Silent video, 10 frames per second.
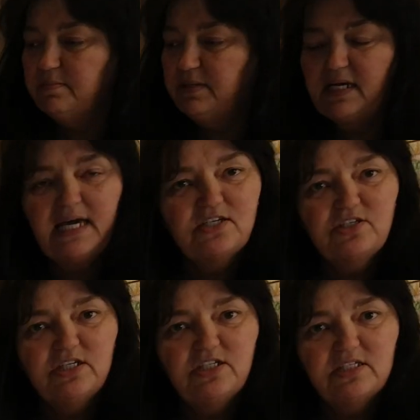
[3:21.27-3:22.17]
it'll
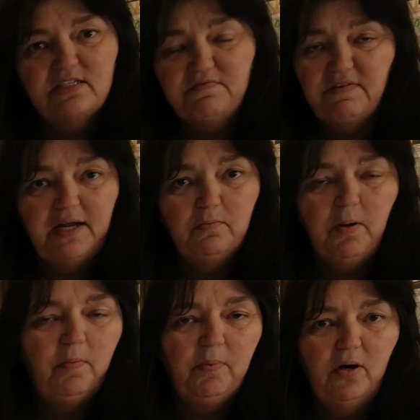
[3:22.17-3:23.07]
actually just, the fan will
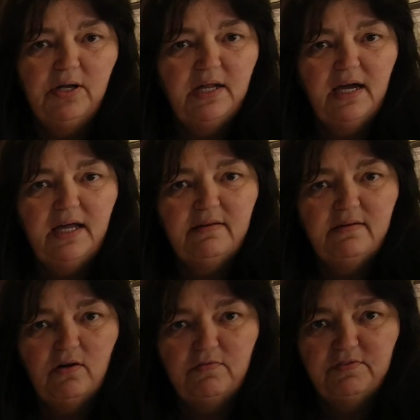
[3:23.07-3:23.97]
pop on and
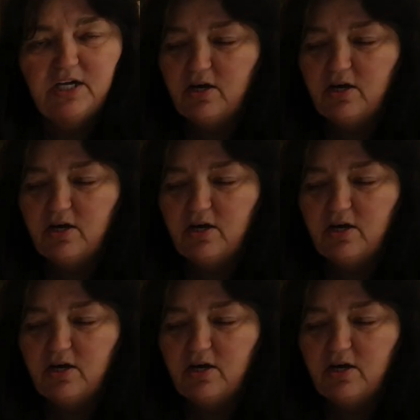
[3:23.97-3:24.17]
off you go.